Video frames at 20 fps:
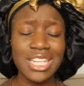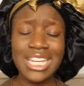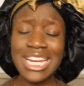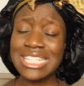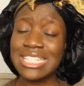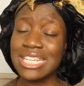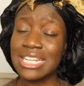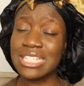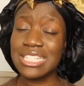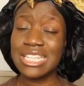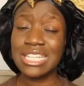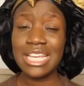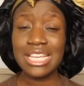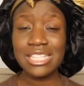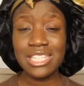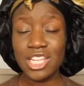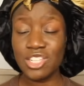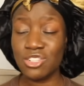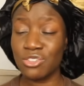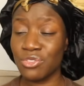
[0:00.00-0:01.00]
And I said this in
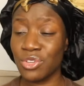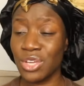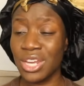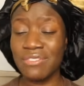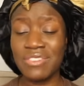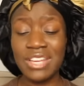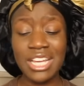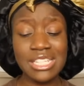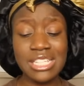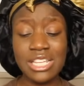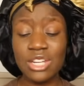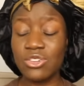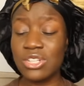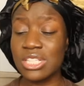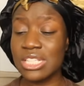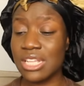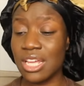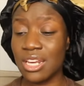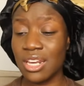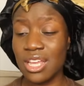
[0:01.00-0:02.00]
yesterday's review, and I think I said it
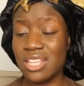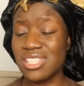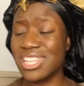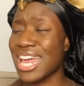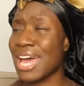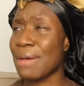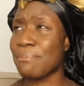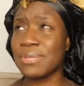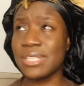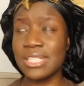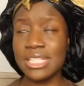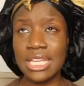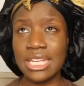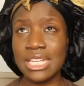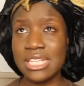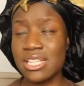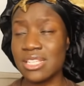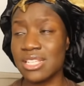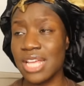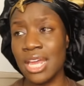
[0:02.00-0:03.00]
on Sundays, and I have been saying
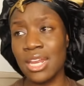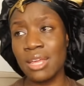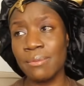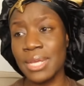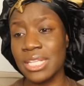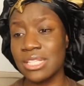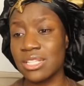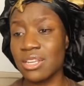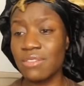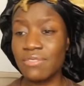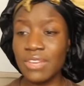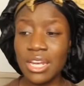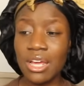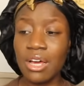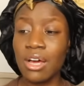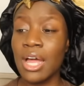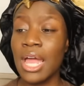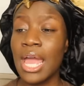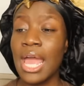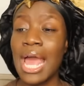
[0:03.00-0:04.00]
it since Adam entered the
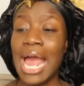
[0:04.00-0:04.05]
villa.